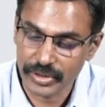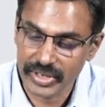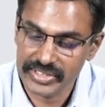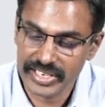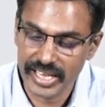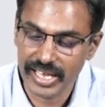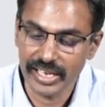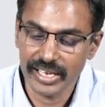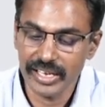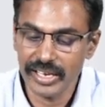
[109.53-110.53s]
You can see a
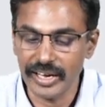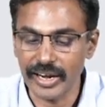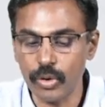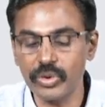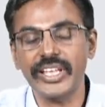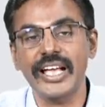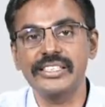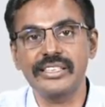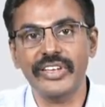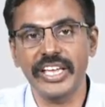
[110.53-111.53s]
round
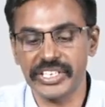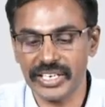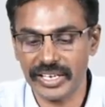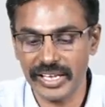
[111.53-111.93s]
calcification